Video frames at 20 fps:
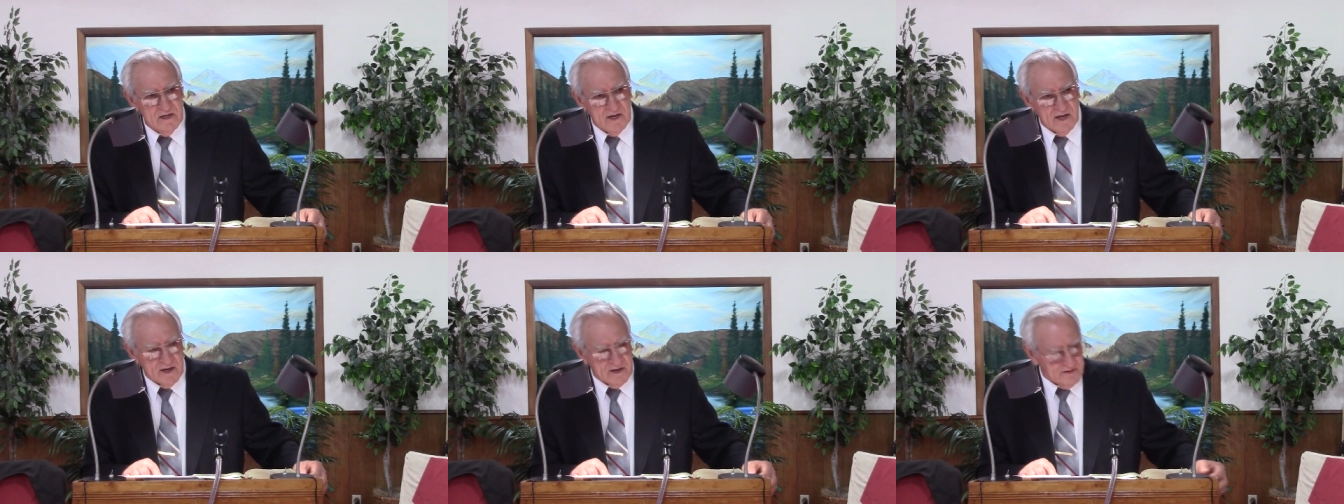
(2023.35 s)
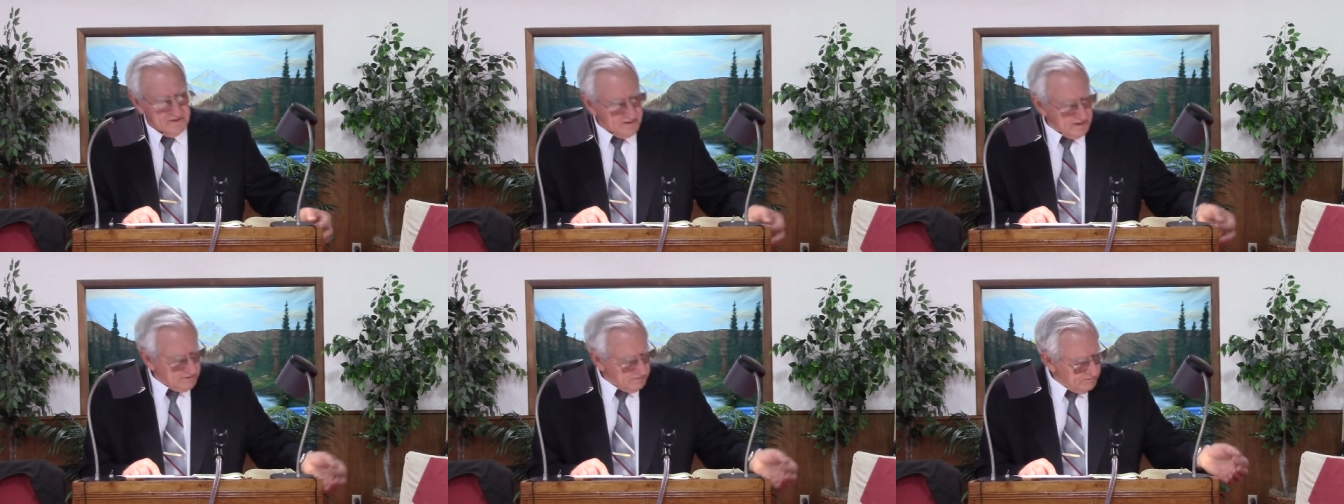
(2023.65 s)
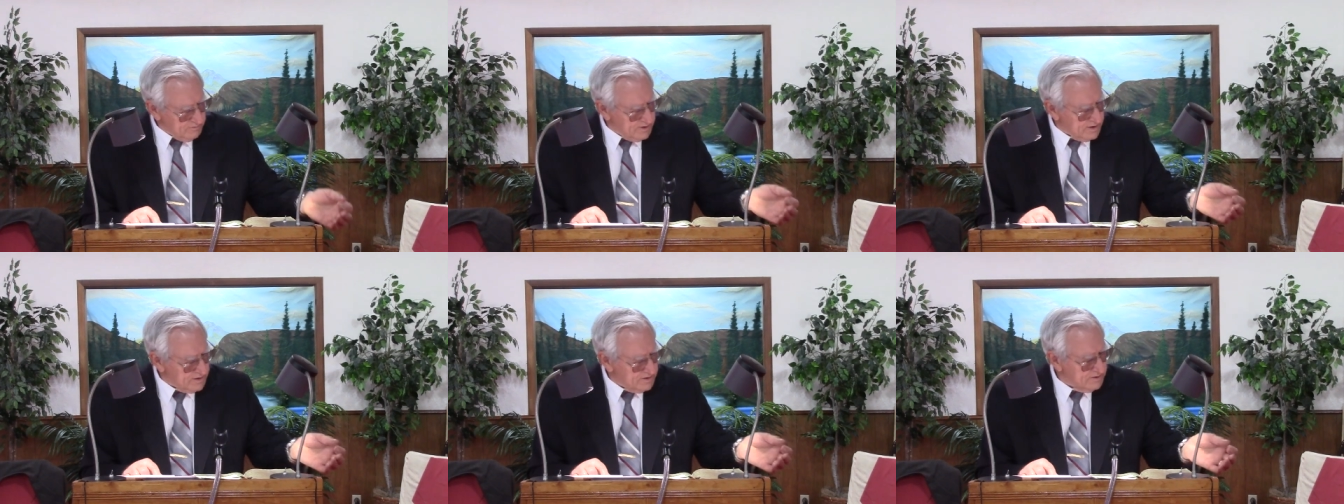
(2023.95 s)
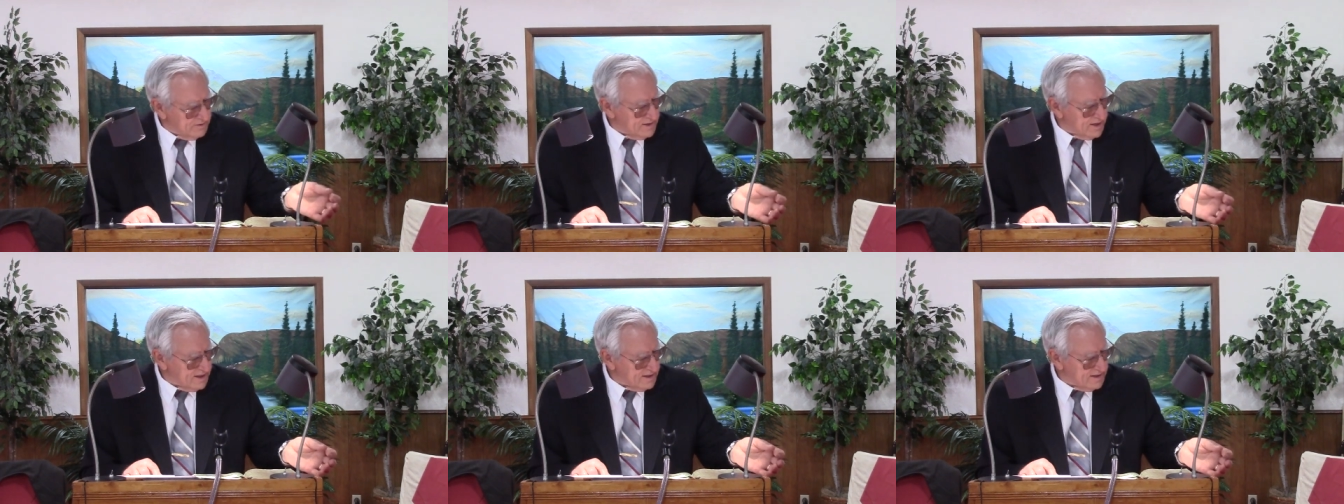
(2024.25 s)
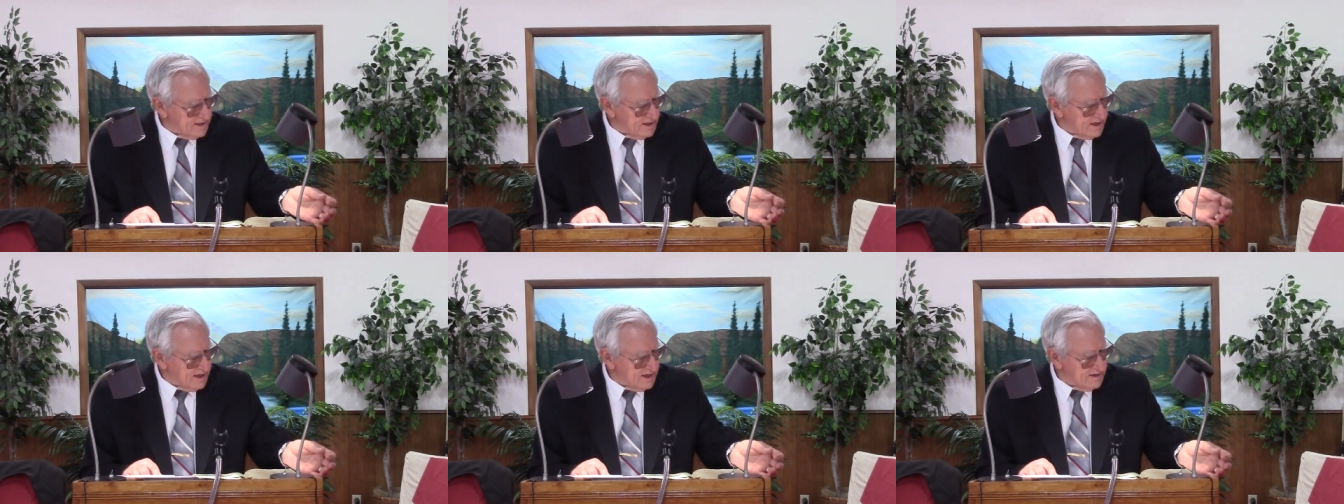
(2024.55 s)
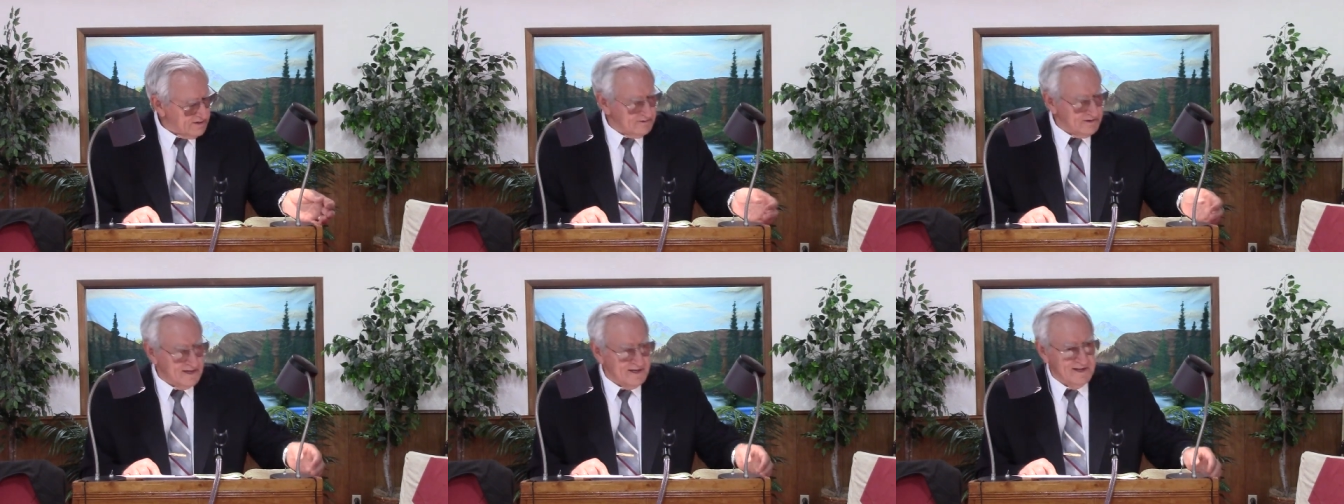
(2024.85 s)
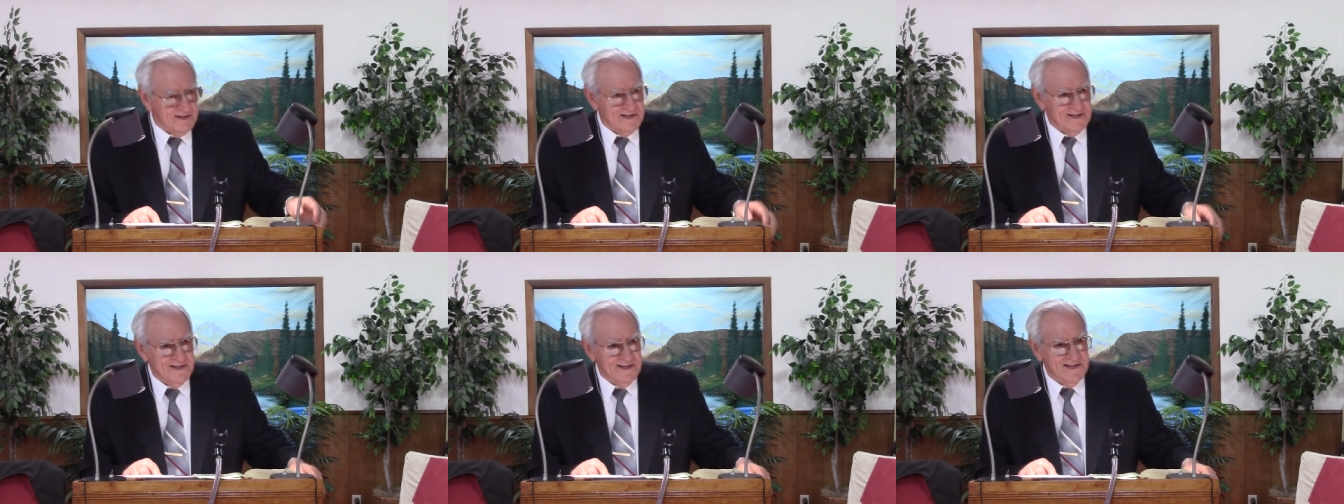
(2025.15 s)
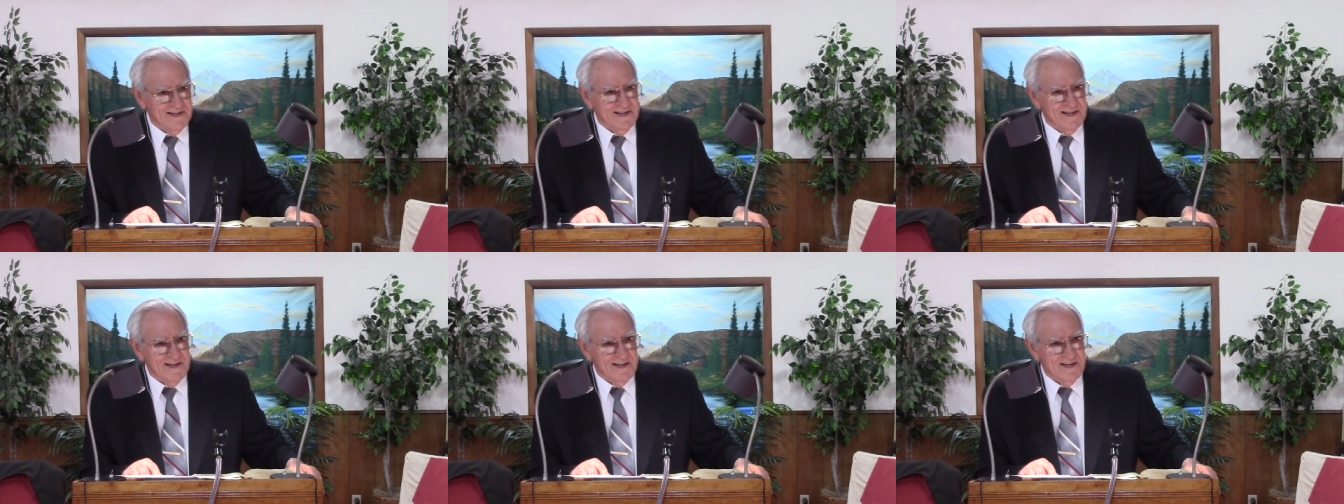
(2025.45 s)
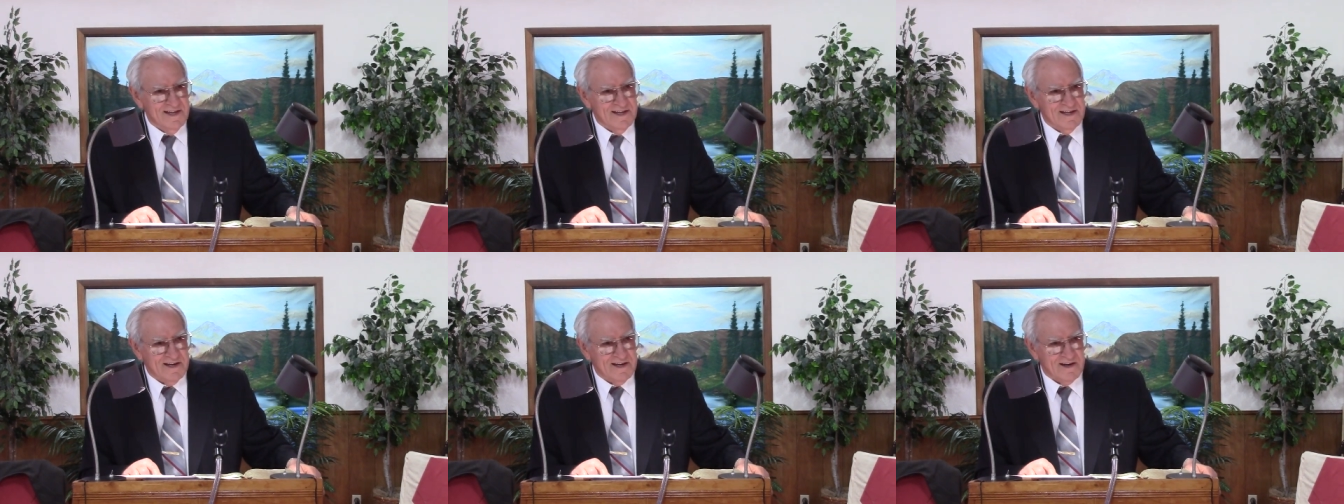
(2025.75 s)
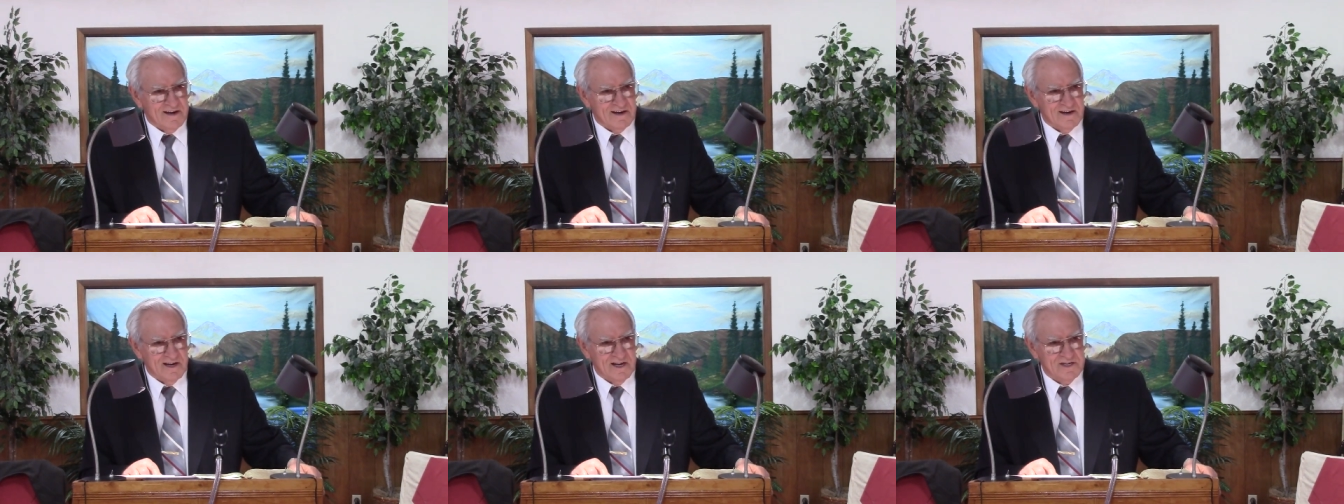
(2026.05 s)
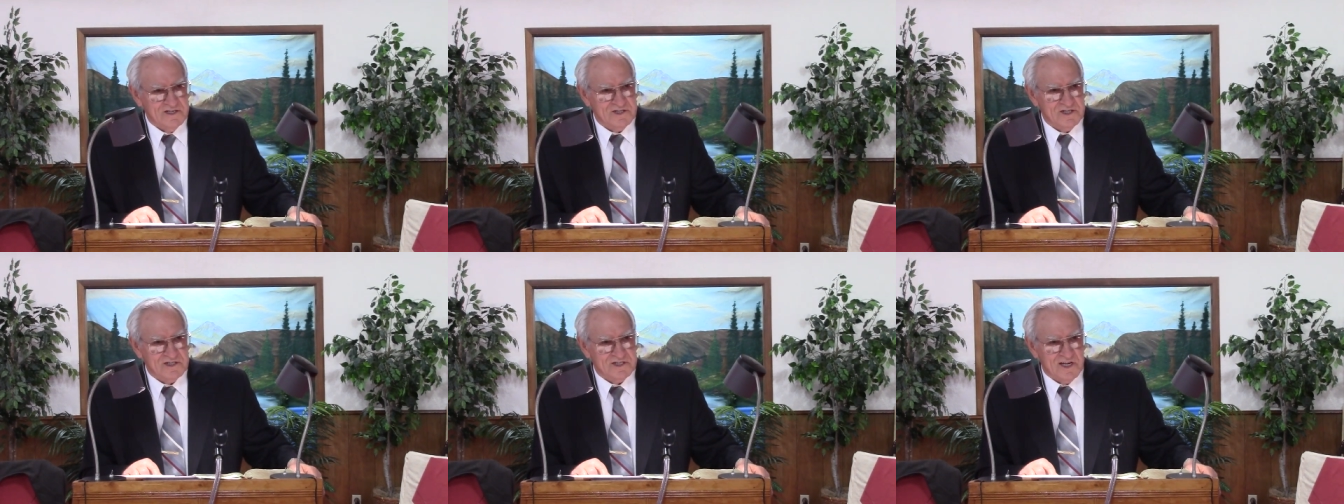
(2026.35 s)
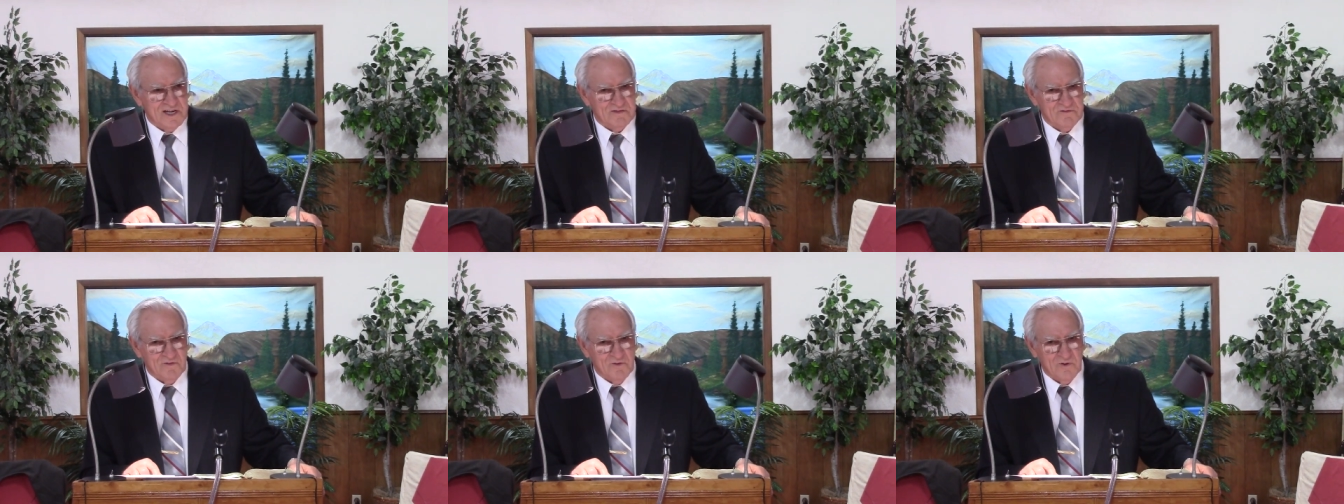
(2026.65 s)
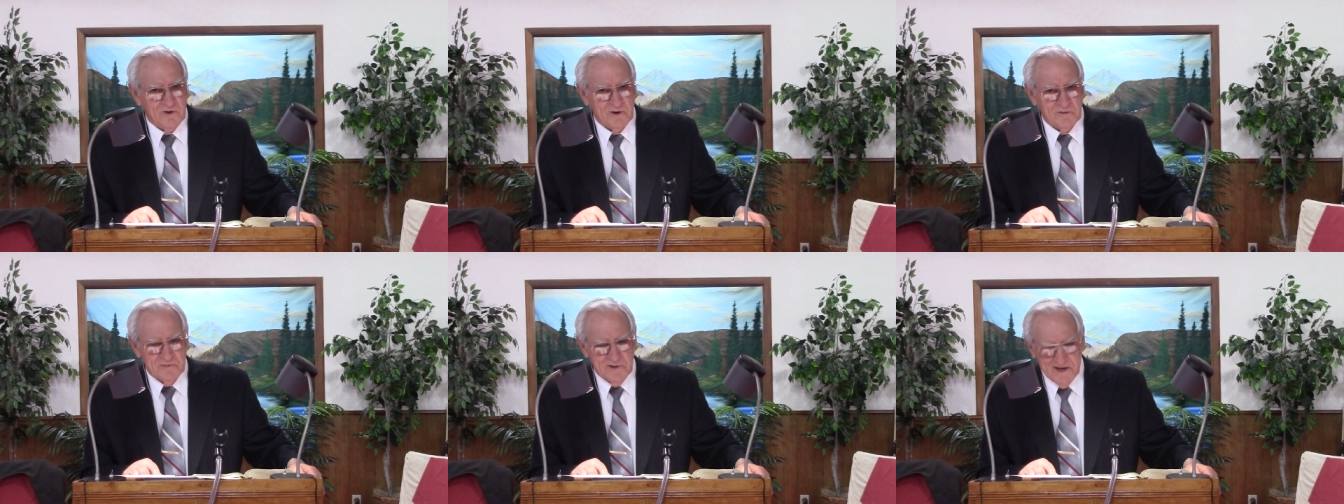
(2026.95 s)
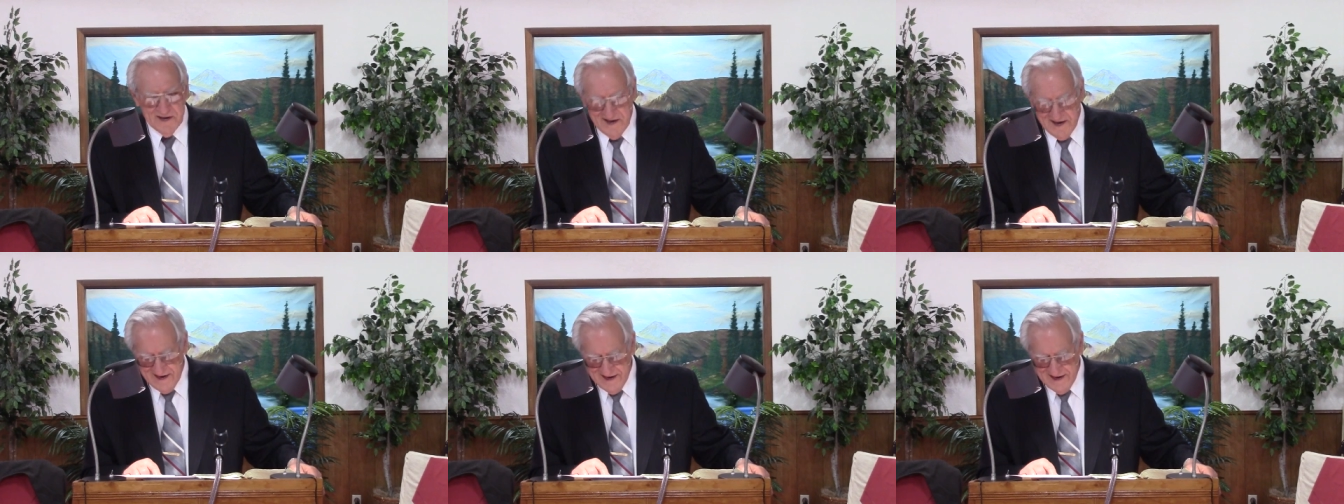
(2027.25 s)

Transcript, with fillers: I don't think we want to do that today, do we? Our lunch is getting warm.